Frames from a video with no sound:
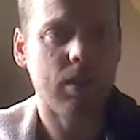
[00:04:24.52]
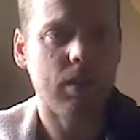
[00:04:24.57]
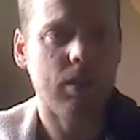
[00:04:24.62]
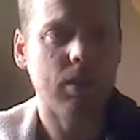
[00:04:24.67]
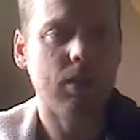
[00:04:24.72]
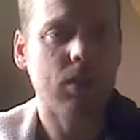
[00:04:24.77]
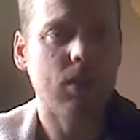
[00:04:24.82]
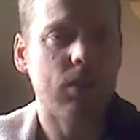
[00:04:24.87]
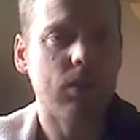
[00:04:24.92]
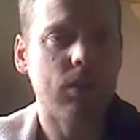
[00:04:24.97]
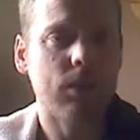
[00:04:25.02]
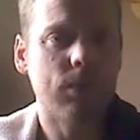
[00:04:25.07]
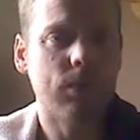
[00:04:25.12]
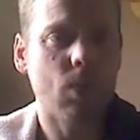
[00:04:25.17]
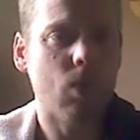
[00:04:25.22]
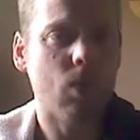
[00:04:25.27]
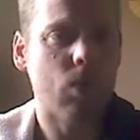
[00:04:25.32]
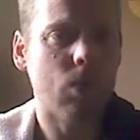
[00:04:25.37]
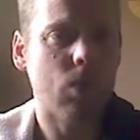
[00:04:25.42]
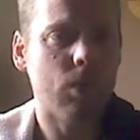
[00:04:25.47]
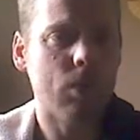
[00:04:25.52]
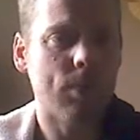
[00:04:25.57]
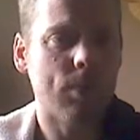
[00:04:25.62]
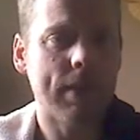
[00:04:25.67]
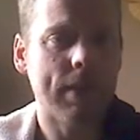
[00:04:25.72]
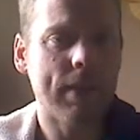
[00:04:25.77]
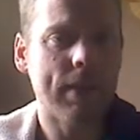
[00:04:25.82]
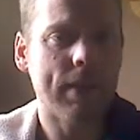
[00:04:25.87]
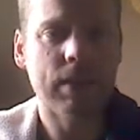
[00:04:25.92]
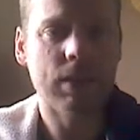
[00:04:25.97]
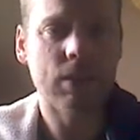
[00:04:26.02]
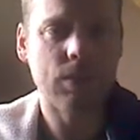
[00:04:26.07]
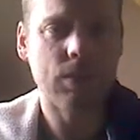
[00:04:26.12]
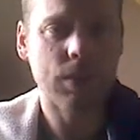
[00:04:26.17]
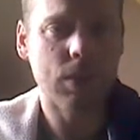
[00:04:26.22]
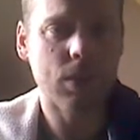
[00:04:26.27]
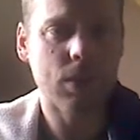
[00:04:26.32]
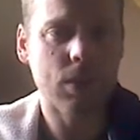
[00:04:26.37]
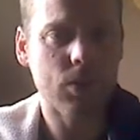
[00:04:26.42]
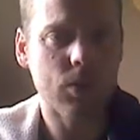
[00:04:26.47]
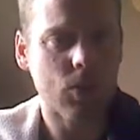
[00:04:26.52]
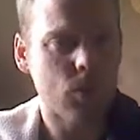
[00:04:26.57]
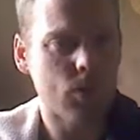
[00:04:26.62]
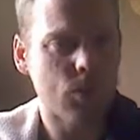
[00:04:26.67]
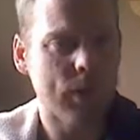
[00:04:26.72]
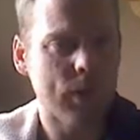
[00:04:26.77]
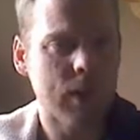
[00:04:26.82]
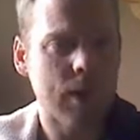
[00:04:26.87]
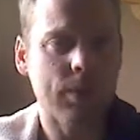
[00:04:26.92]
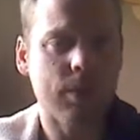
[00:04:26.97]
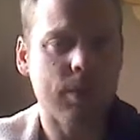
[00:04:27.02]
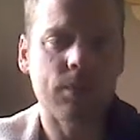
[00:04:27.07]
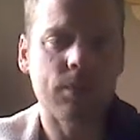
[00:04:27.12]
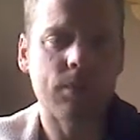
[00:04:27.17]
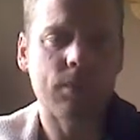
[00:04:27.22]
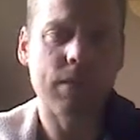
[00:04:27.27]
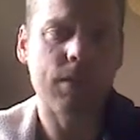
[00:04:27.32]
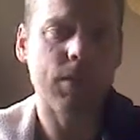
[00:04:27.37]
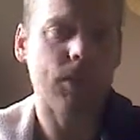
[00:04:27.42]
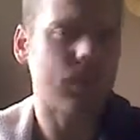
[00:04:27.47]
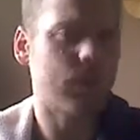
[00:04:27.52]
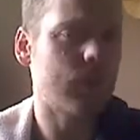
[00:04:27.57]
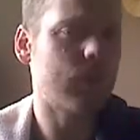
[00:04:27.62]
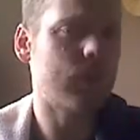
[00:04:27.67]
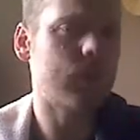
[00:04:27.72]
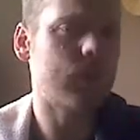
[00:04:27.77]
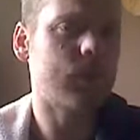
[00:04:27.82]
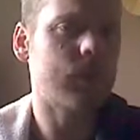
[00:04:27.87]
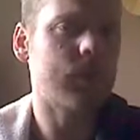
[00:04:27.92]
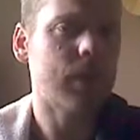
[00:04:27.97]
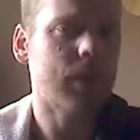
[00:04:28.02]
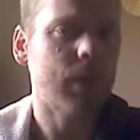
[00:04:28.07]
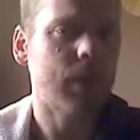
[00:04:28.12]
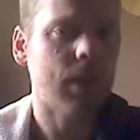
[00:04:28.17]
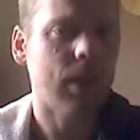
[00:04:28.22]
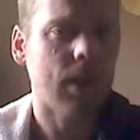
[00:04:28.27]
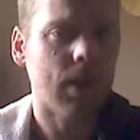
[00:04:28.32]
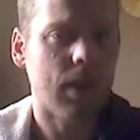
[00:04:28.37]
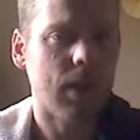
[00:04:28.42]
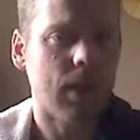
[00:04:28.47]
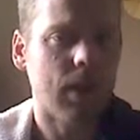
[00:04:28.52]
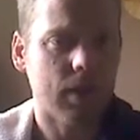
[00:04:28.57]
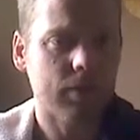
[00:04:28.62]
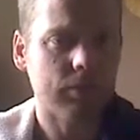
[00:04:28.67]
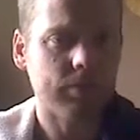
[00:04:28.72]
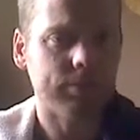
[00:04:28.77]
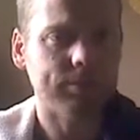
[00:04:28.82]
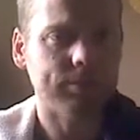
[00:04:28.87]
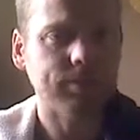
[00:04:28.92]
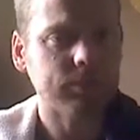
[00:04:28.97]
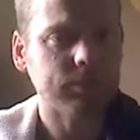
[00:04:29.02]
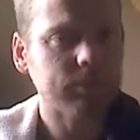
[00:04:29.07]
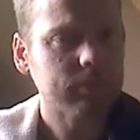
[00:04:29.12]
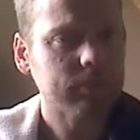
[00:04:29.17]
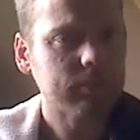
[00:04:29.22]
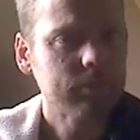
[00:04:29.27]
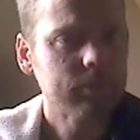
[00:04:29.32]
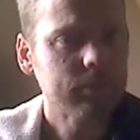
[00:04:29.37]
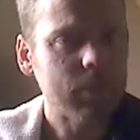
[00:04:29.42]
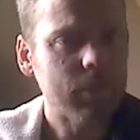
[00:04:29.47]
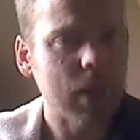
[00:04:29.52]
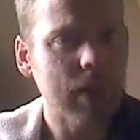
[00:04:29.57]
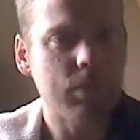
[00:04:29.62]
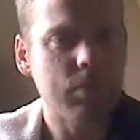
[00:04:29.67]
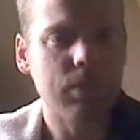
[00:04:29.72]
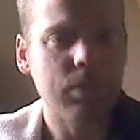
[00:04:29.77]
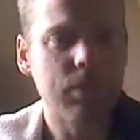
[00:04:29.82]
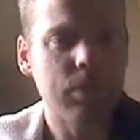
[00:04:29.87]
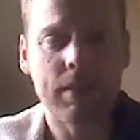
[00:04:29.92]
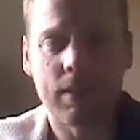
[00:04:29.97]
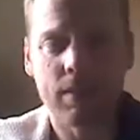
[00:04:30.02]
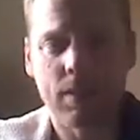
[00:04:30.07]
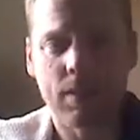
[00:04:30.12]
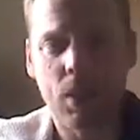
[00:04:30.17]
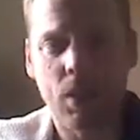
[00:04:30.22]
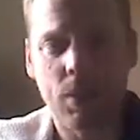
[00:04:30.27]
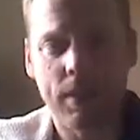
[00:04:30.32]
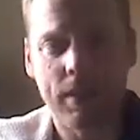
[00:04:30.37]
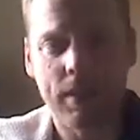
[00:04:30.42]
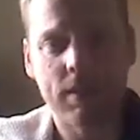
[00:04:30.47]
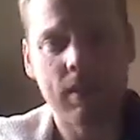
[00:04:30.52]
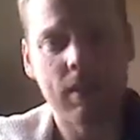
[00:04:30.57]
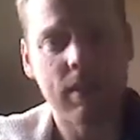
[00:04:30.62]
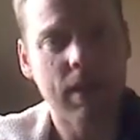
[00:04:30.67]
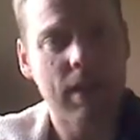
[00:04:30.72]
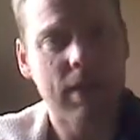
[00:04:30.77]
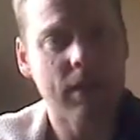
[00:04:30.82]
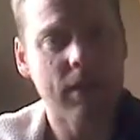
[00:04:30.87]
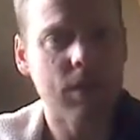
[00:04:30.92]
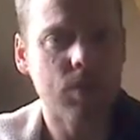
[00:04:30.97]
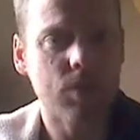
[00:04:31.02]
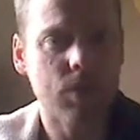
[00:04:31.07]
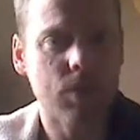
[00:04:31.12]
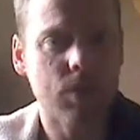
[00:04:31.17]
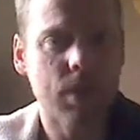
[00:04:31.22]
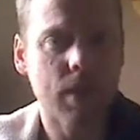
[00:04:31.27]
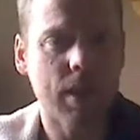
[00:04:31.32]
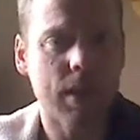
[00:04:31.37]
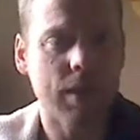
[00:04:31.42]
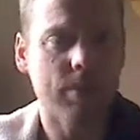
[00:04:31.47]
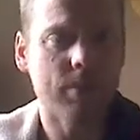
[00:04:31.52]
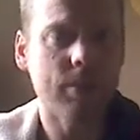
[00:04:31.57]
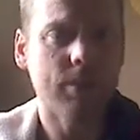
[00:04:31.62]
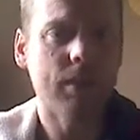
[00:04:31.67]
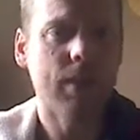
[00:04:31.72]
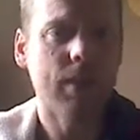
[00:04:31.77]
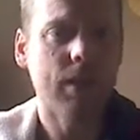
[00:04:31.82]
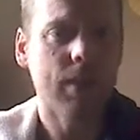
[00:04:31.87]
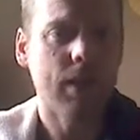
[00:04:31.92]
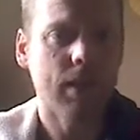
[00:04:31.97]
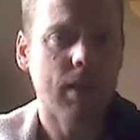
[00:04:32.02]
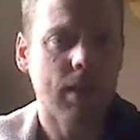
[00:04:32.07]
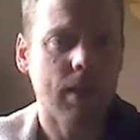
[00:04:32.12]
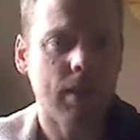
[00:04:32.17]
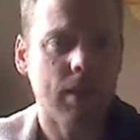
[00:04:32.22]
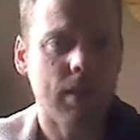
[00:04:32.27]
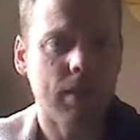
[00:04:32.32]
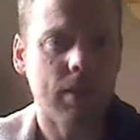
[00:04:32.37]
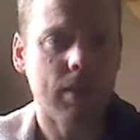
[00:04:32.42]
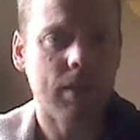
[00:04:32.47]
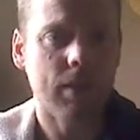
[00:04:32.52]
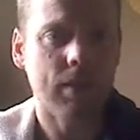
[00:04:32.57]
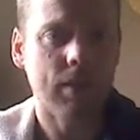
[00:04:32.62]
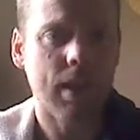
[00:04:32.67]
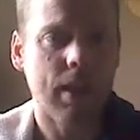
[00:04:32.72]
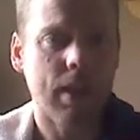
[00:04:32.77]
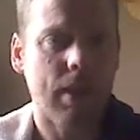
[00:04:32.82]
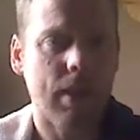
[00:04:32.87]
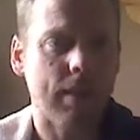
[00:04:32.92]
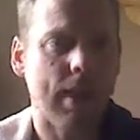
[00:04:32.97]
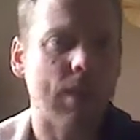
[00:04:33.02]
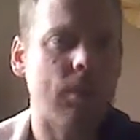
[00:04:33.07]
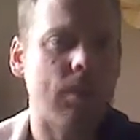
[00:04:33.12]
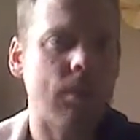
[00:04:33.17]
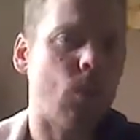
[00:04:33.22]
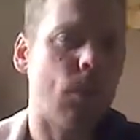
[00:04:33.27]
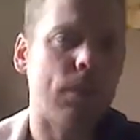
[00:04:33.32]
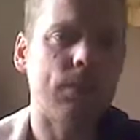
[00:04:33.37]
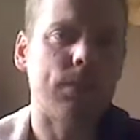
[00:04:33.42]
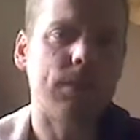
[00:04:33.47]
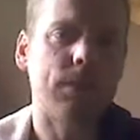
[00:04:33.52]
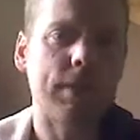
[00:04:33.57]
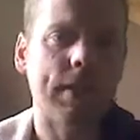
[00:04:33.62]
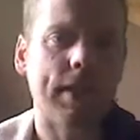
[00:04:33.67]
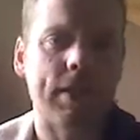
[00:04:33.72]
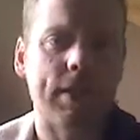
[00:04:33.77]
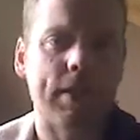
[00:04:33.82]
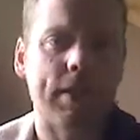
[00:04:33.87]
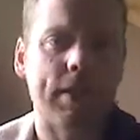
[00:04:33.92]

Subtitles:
Look for my next video, which should be coming very soon. And please, as always, like, subscribe, and have a wonderful day.